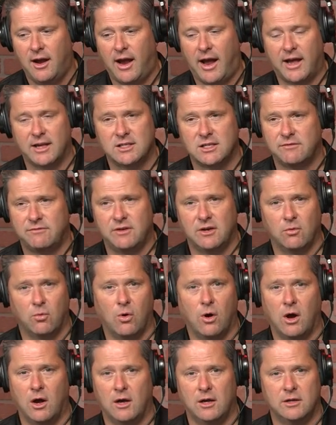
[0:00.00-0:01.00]
as if it
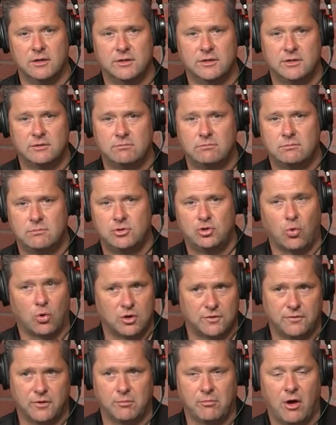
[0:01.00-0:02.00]
was
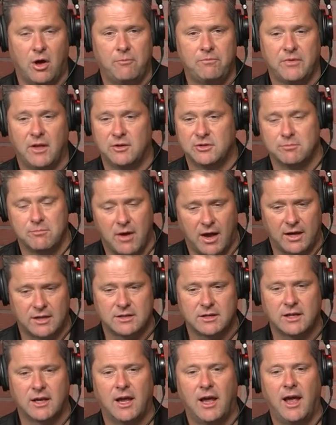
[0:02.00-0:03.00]
Georgia football. It's
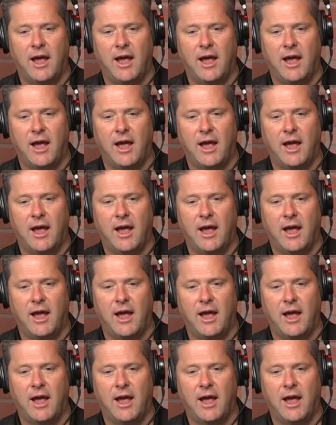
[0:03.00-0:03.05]
amazing.